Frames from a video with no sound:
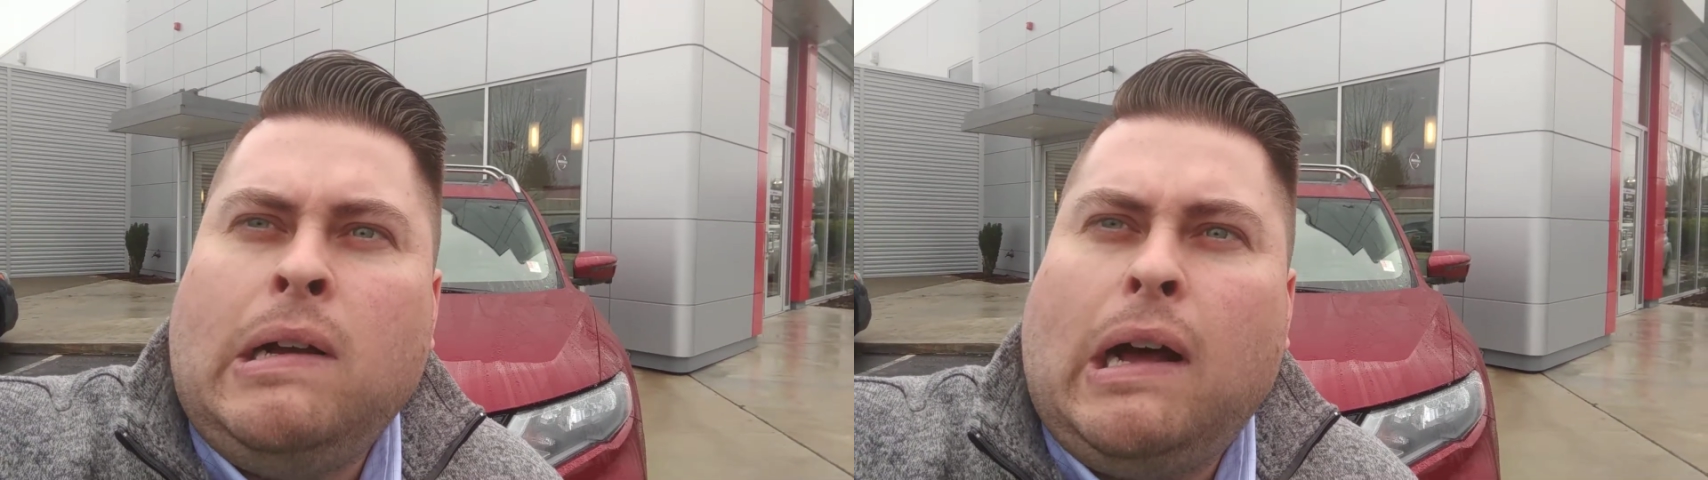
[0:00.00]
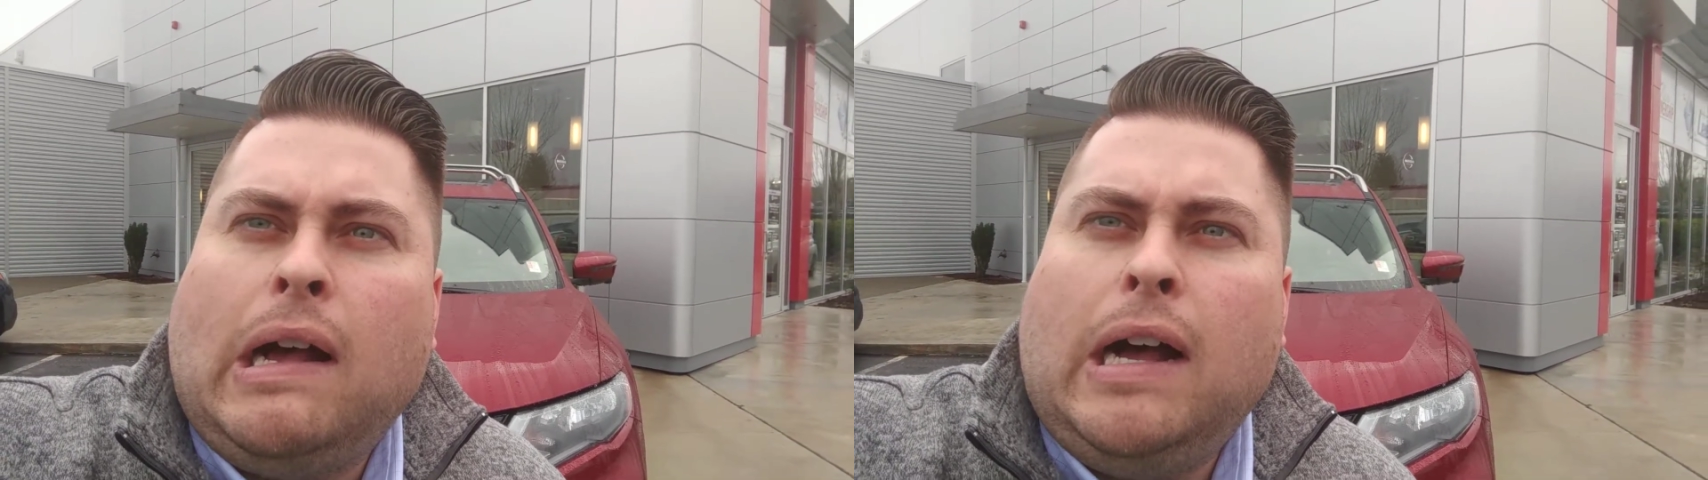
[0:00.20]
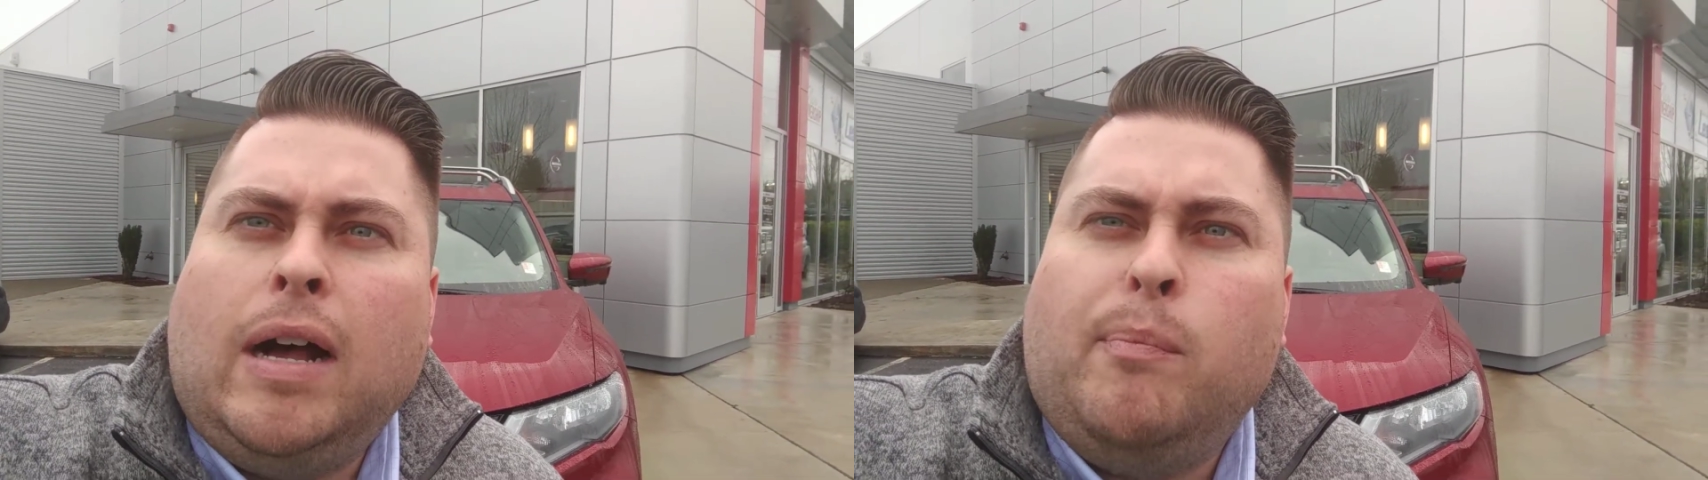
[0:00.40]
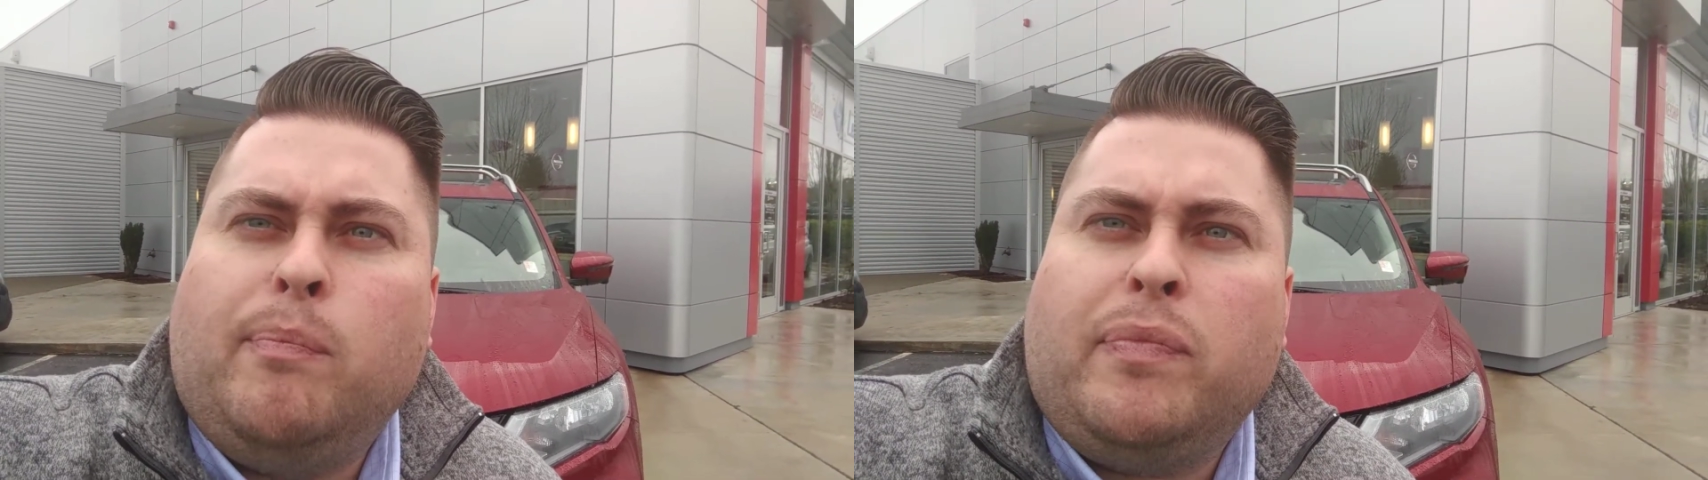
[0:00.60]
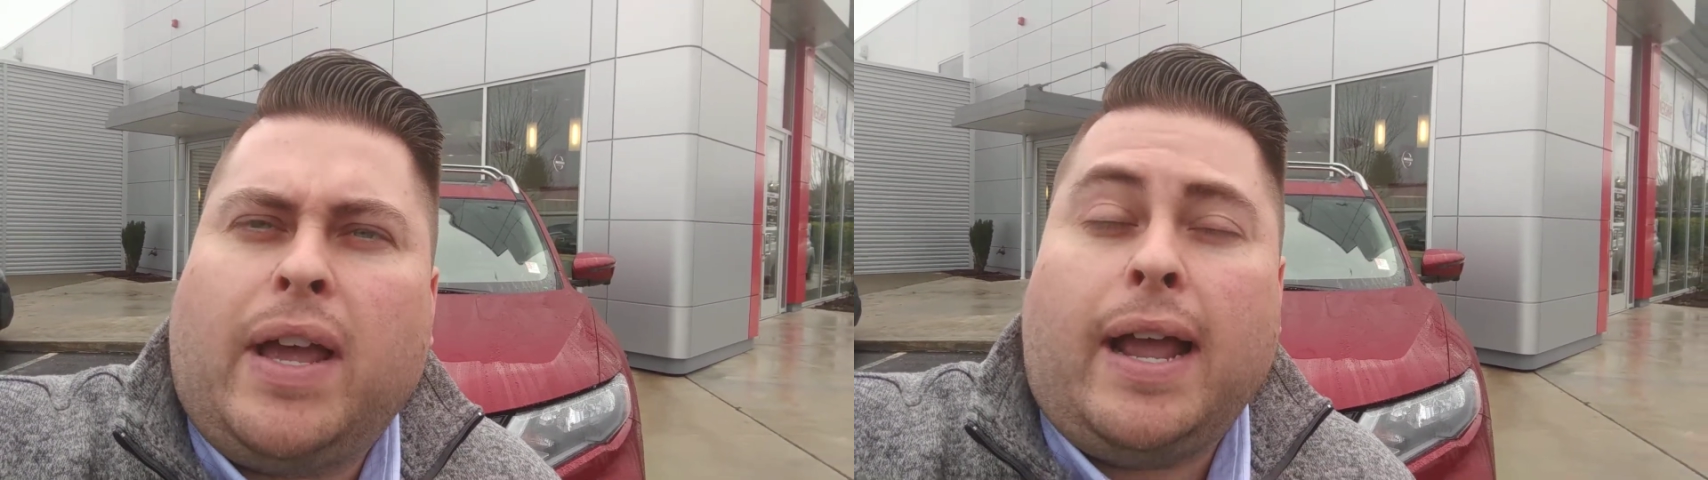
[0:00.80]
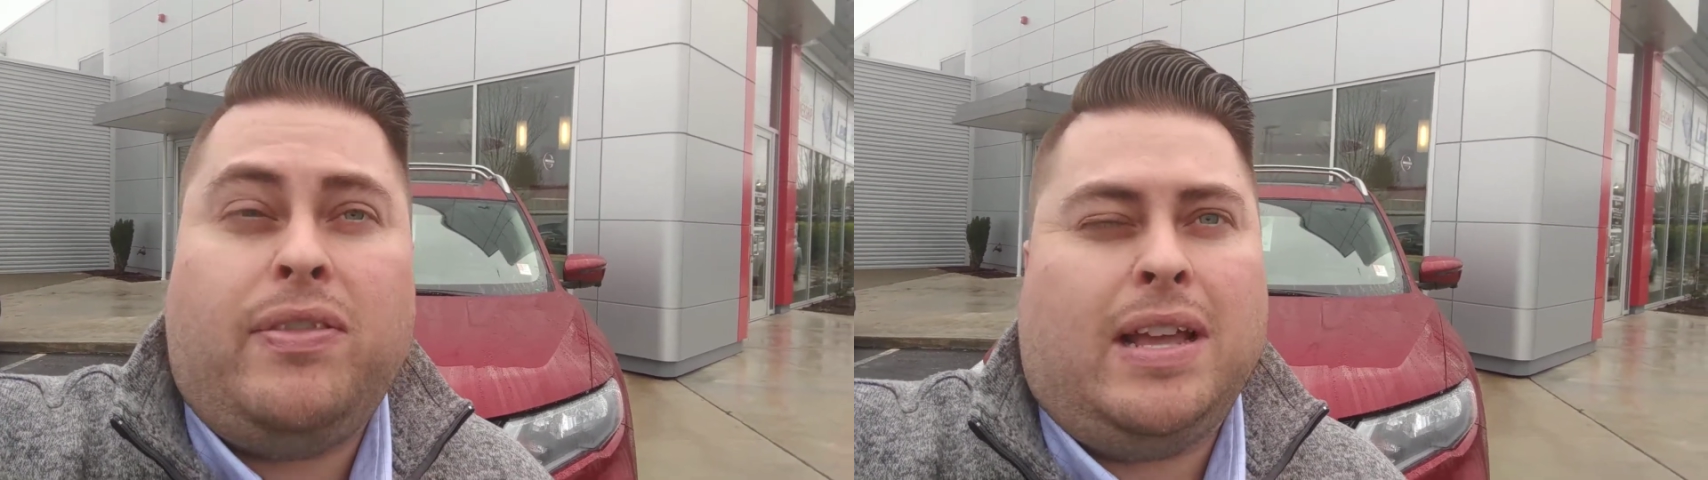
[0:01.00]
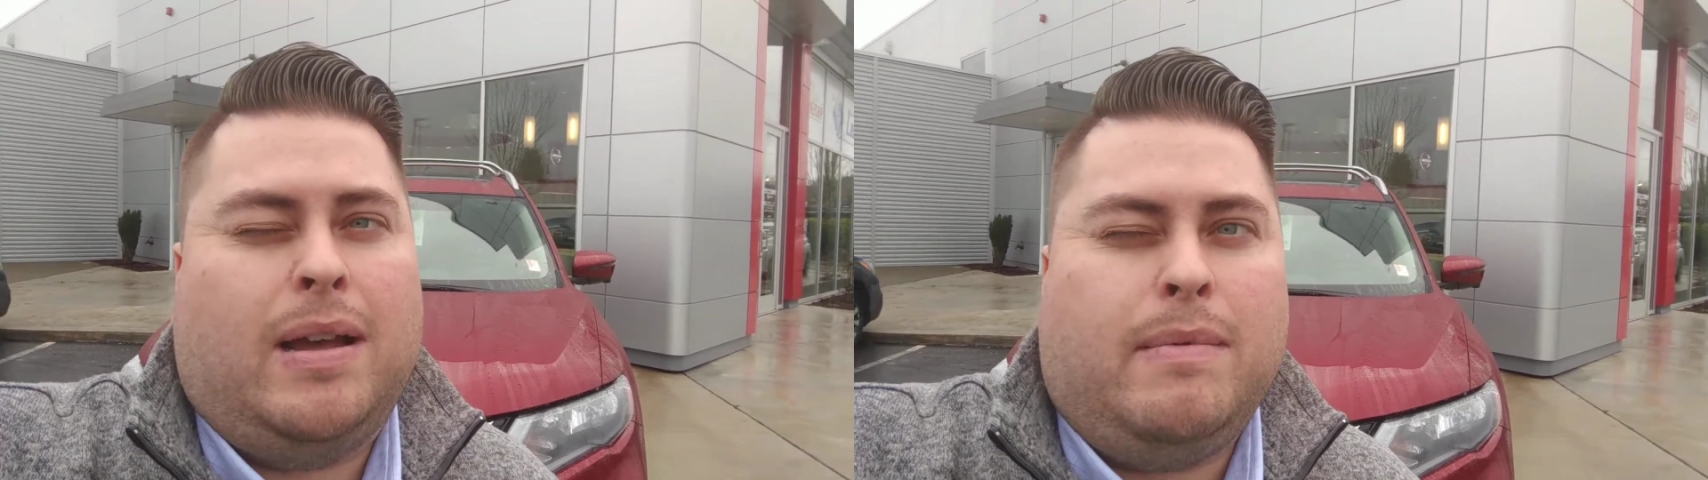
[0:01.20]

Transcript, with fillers: um, I think I,